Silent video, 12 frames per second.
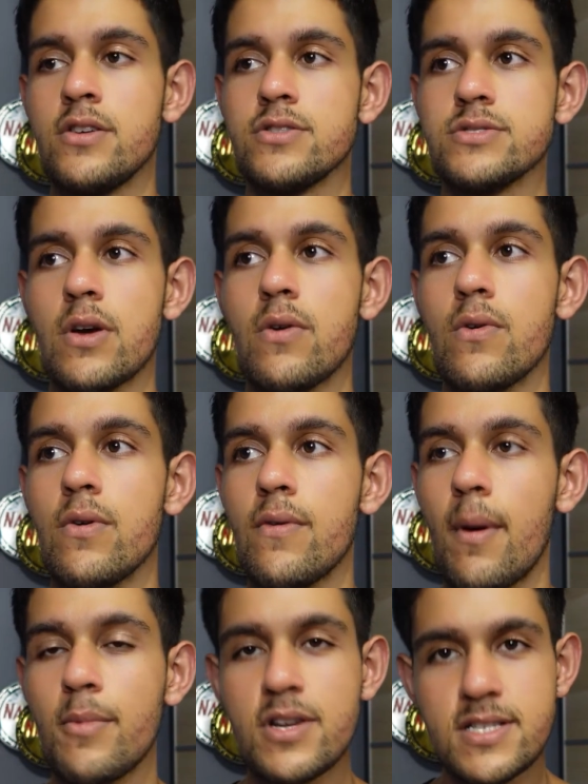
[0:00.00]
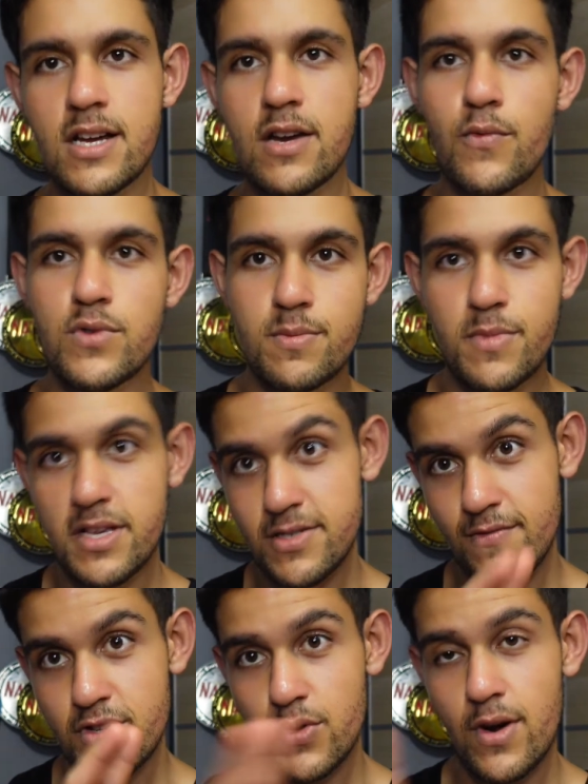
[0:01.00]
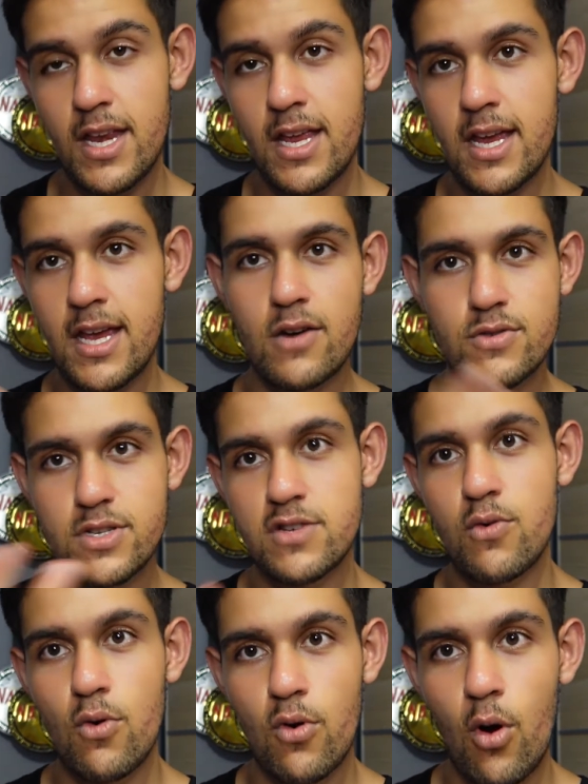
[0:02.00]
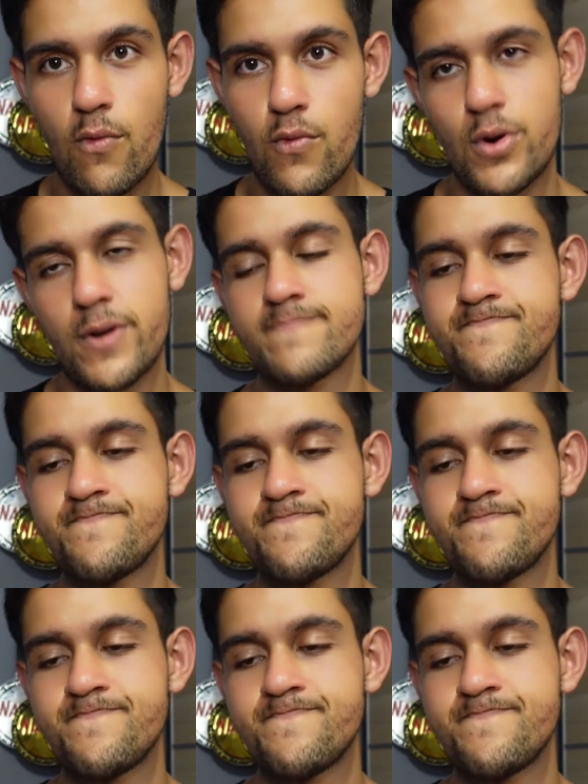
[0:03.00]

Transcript: So I'm going to start off with some things on the screen here and I'll just talk over it.